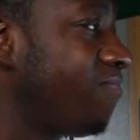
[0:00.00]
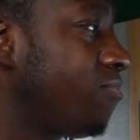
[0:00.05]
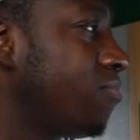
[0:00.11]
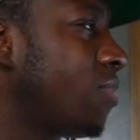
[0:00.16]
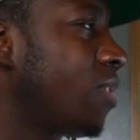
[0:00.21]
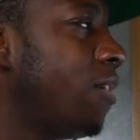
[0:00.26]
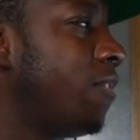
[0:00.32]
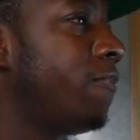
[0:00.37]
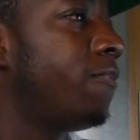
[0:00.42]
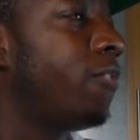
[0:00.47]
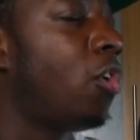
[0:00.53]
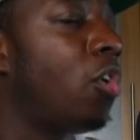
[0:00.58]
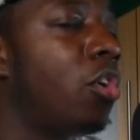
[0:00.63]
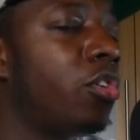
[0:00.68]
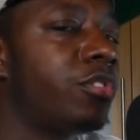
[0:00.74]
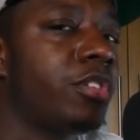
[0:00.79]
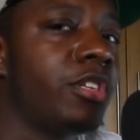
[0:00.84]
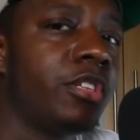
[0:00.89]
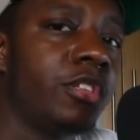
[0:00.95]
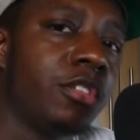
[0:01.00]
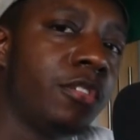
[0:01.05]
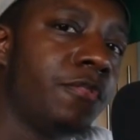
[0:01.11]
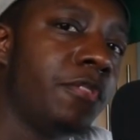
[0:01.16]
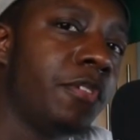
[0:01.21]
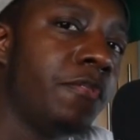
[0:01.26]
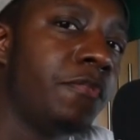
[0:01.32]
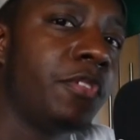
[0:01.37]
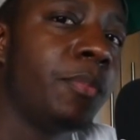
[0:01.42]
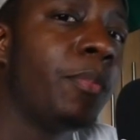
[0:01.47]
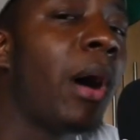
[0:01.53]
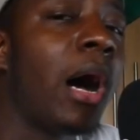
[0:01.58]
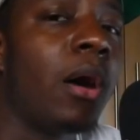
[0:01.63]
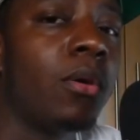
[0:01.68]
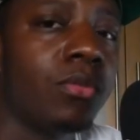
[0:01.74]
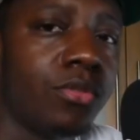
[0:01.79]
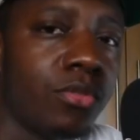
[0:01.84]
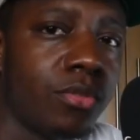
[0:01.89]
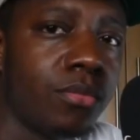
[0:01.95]
to
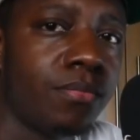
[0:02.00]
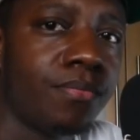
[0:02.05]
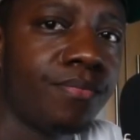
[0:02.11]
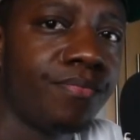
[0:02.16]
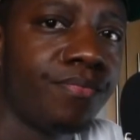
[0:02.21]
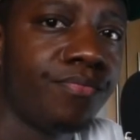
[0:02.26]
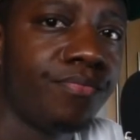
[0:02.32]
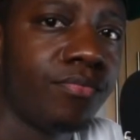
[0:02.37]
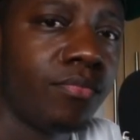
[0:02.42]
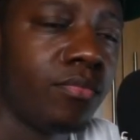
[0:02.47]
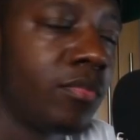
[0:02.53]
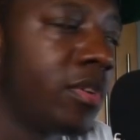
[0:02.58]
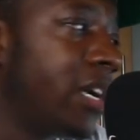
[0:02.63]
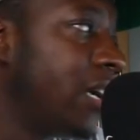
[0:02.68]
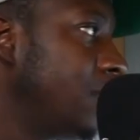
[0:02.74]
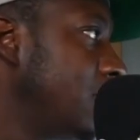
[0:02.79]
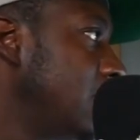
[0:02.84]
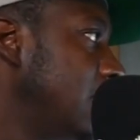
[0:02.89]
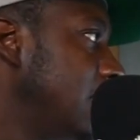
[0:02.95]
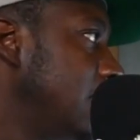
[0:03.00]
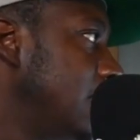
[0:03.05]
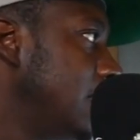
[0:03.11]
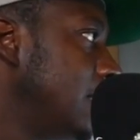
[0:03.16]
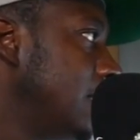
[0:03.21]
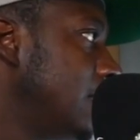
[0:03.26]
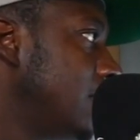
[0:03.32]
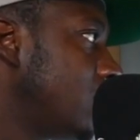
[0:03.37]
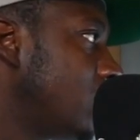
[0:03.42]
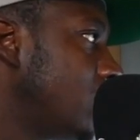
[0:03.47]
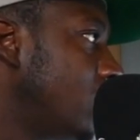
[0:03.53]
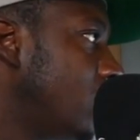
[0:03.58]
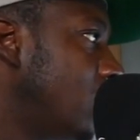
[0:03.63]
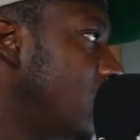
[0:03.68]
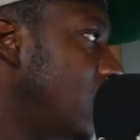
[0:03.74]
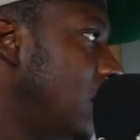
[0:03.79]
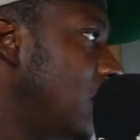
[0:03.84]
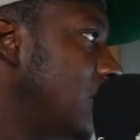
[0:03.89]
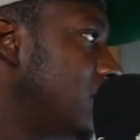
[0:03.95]
£50. Yeah.
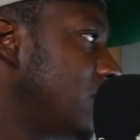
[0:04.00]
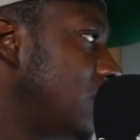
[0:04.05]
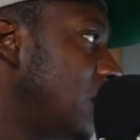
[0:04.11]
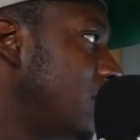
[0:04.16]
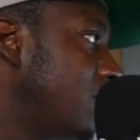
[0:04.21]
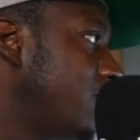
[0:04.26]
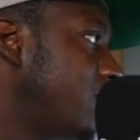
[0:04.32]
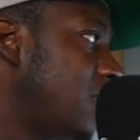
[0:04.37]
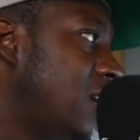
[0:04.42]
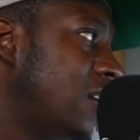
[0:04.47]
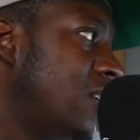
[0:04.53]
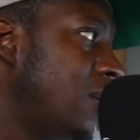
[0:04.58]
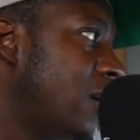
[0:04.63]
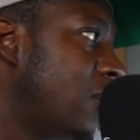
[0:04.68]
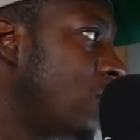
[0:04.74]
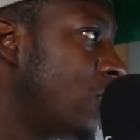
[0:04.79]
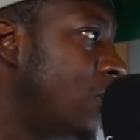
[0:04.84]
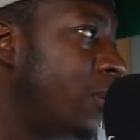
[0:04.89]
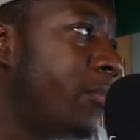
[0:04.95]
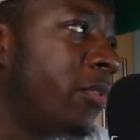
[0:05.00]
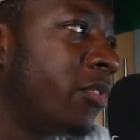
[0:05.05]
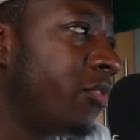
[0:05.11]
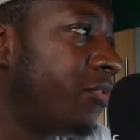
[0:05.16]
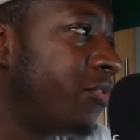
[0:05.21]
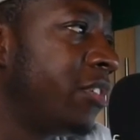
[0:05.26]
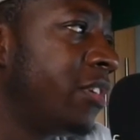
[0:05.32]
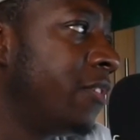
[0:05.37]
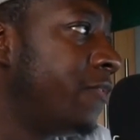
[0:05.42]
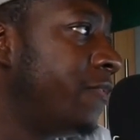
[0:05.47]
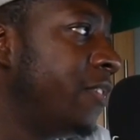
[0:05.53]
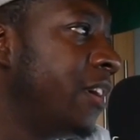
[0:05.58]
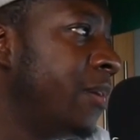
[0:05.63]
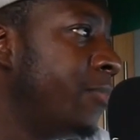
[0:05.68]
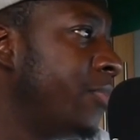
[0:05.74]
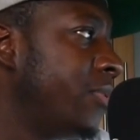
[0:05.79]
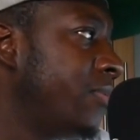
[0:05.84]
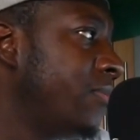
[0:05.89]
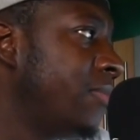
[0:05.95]
So as I'm fine, I've got them on 3 of
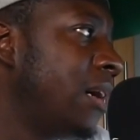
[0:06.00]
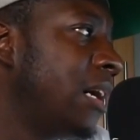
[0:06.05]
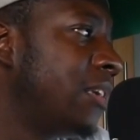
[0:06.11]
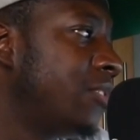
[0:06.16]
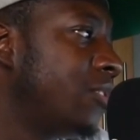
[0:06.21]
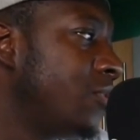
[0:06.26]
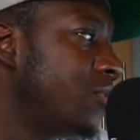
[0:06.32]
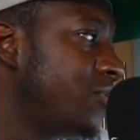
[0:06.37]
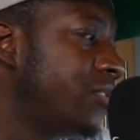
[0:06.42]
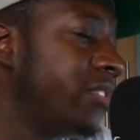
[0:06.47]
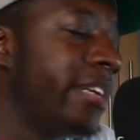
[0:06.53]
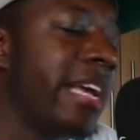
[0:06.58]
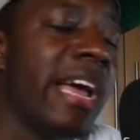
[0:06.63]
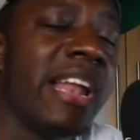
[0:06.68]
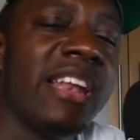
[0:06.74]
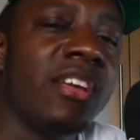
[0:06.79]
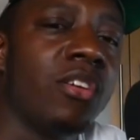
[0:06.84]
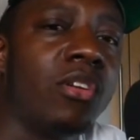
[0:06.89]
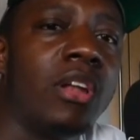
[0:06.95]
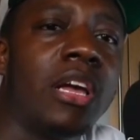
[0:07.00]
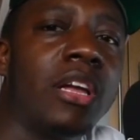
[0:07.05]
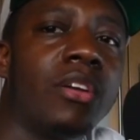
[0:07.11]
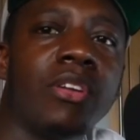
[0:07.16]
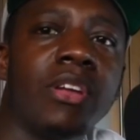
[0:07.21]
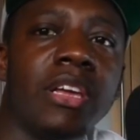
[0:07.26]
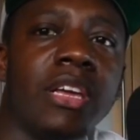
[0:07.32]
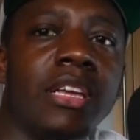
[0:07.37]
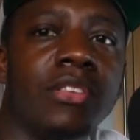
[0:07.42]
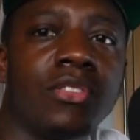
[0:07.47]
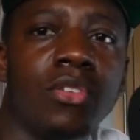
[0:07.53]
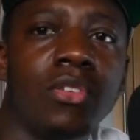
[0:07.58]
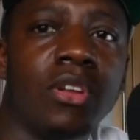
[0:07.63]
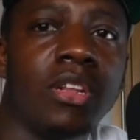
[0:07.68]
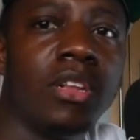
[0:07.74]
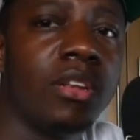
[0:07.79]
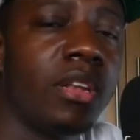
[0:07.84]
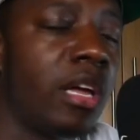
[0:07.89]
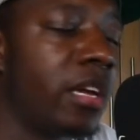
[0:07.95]
VIP. I don't see any on like Grey Haze on
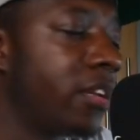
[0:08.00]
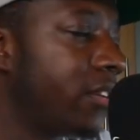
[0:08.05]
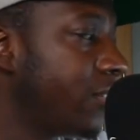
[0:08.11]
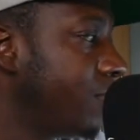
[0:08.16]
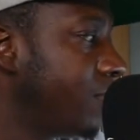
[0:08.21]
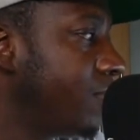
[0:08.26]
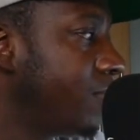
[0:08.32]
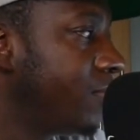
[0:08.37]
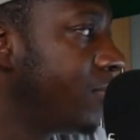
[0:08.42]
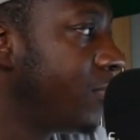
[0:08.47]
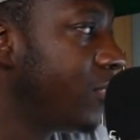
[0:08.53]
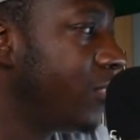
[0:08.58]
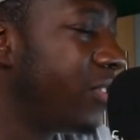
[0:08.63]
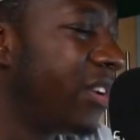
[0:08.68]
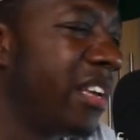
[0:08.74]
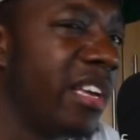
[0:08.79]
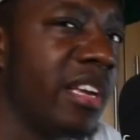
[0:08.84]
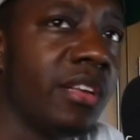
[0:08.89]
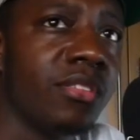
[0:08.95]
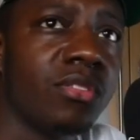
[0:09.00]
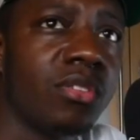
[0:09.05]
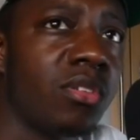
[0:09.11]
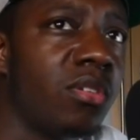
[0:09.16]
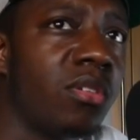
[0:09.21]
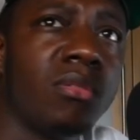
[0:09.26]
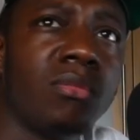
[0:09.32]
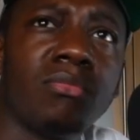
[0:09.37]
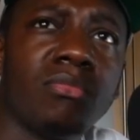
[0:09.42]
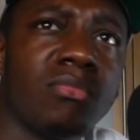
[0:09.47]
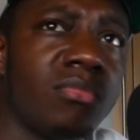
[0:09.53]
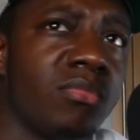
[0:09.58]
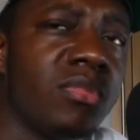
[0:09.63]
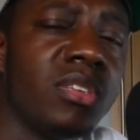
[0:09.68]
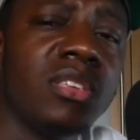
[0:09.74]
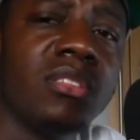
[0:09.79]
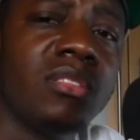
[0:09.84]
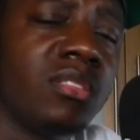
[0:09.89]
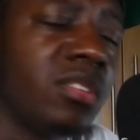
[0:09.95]
it, like Grey Haze or
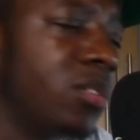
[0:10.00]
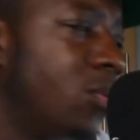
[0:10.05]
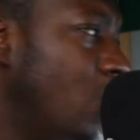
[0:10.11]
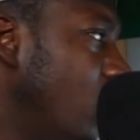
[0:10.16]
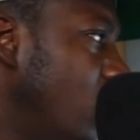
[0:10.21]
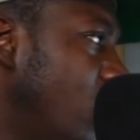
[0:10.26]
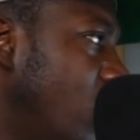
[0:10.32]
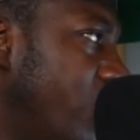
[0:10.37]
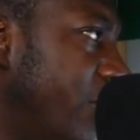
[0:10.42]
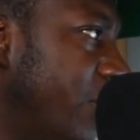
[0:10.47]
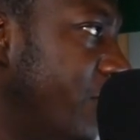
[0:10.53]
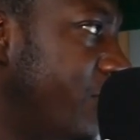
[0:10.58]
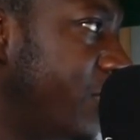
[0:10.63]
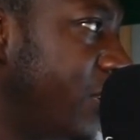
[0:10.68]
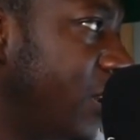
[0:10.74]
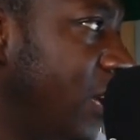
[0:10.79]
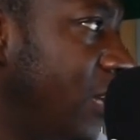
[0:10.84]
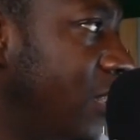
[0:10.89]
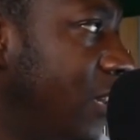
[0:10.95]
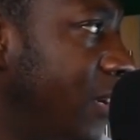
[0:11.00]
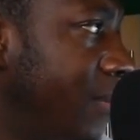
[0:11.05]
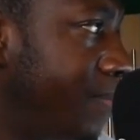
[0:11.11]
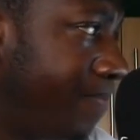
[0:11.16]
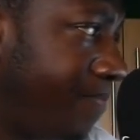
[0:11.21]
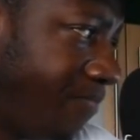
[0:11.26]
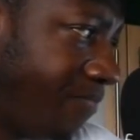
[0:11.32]
Insignia or anything like that.